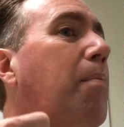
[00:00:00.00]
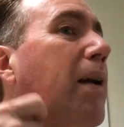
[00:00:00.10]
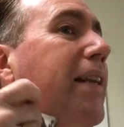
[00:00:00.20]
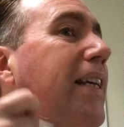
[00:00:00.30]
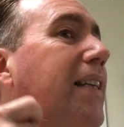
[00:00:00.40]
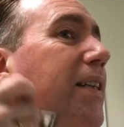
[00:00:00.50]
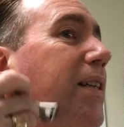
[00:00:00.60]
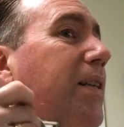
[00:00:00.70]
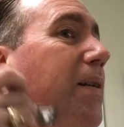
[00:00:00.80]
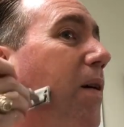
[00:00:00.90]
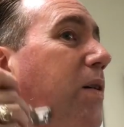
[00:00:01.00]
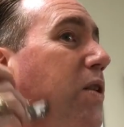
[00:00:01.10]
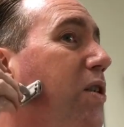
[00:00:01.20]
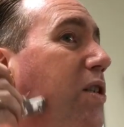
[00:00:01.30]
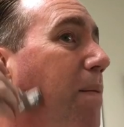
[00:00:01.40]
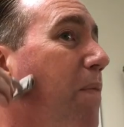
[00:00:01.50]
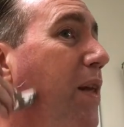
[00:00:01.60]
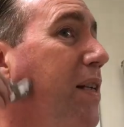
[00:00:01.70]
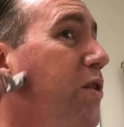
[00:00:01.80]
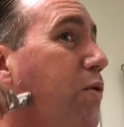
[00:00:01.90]
But I think there are just some
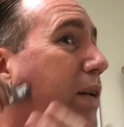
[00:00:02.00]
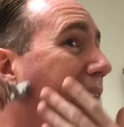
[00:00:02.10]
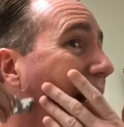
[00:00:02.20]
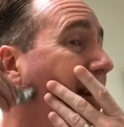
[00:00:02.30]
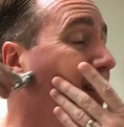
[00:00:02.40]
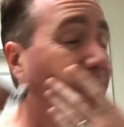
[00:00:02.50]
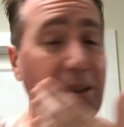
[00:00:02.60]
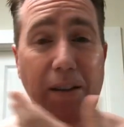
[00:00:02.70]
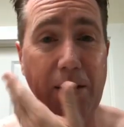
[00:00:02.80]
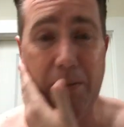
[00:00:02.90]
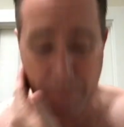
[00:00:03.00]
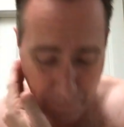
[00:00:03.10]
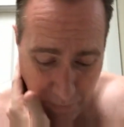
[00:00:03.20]
things you can't learn